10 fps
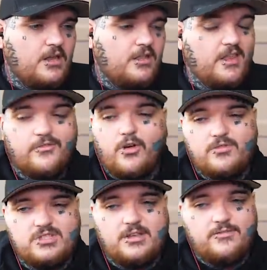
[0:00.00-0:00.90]
They've
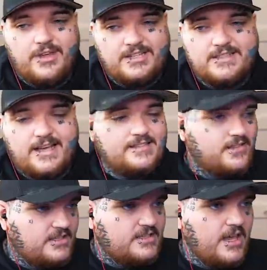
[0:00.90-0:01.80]
obviously fixed that
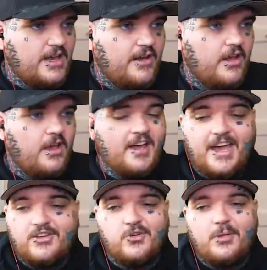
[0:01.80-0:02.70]
since then.
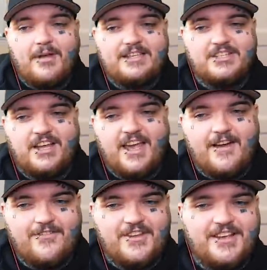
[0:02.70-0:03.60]
I don't imagine I
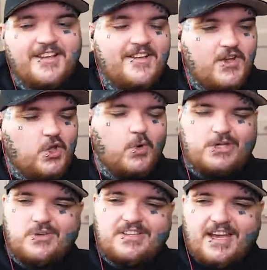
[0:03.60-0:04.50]
have to go
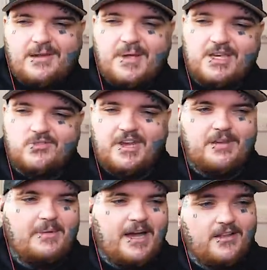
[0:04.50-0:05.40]
into a Dynamax
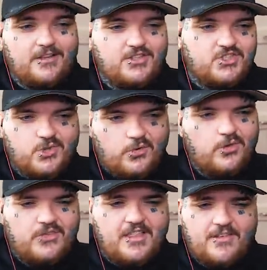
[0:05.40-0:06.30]
raid battle and show
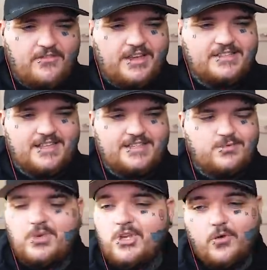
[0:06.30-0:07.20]
you that they fixed this.
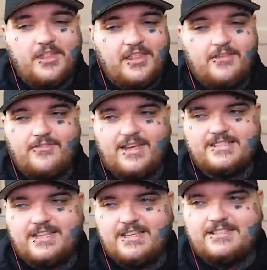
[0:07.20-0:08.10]
We know that they
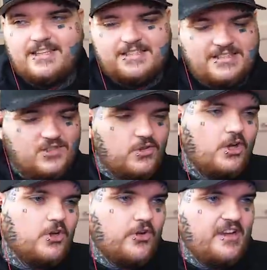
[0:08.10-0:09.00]
fixed this. This is no
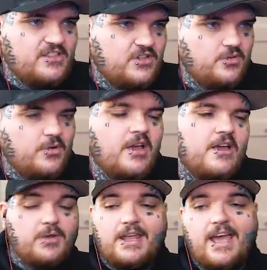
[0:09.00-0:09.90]
longer an issue.
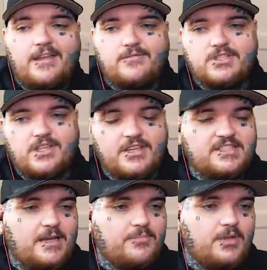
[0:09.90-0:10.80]
But again, just an
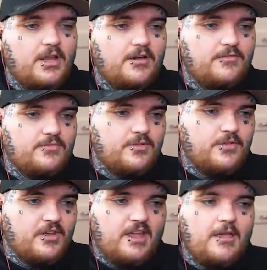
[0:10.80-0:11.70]
example of
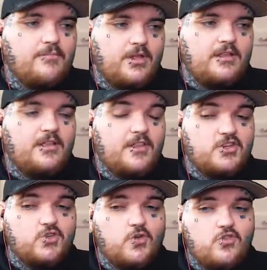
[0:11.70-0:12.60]
the gameplay that they
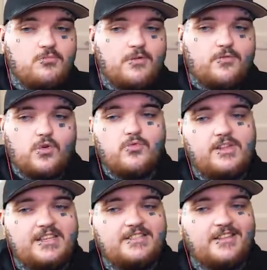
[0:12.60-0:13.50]
show you before
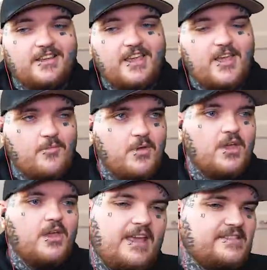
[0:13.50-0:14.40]
releasing the game
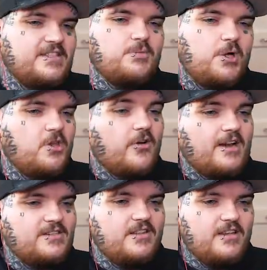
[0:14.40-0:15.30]
isn't what you're
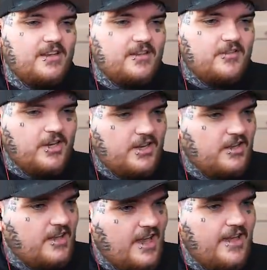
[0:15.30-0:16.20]
actually gonna
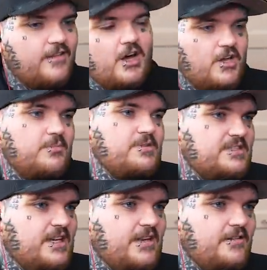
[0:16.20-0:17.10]
get
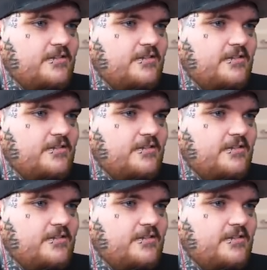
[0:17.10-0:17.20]
100%.